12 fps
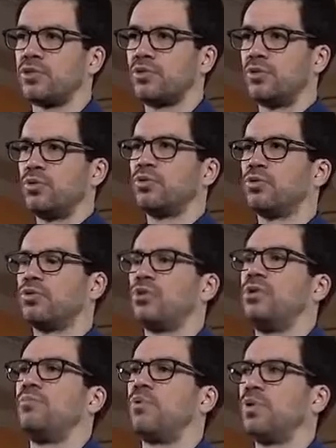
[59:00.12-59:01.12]
as a crucial
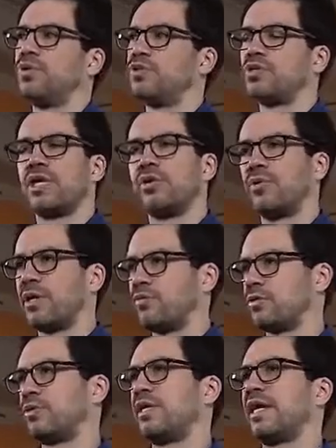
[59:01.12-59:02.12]
turning point, just like when
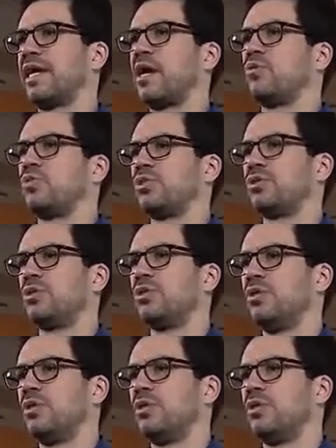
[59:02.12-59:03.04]
I was on that couch.